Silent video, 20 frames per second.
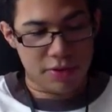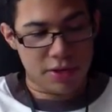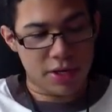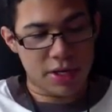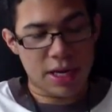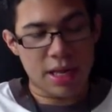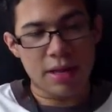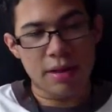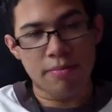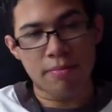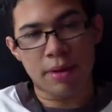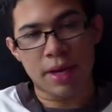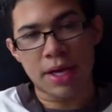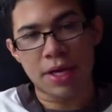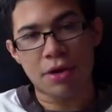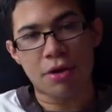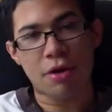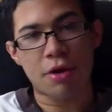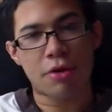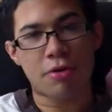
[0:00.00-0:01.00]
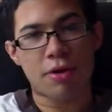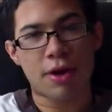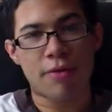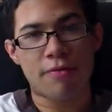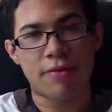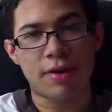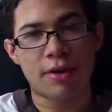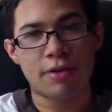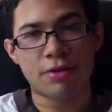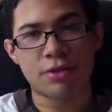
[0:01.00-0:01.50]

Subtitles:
If you didn't buy an autograph